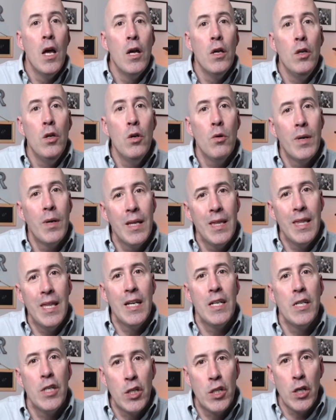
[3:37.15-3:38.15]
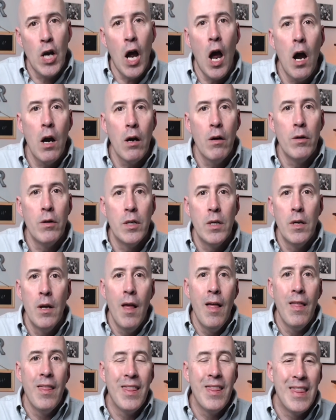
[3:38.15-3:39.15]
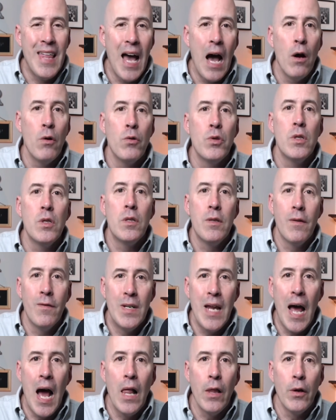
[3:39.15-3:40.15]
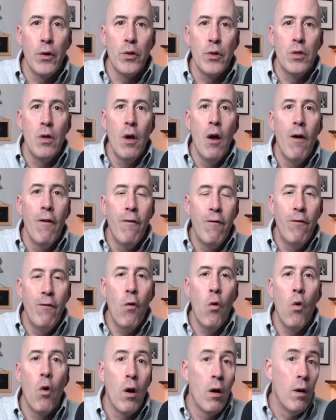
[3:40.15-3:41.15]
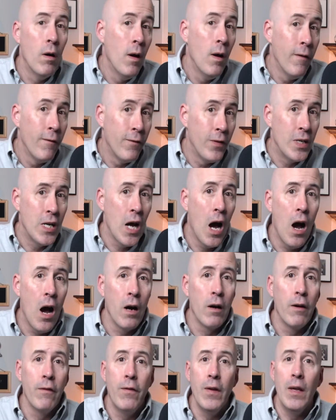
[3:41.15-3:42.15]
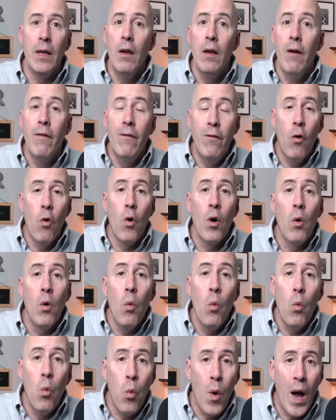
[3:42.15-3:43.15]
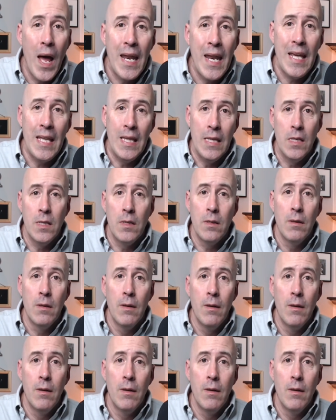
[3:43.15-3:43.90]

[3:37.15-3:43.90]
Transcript: you can then charge thousands of dollars for photography, for weddings.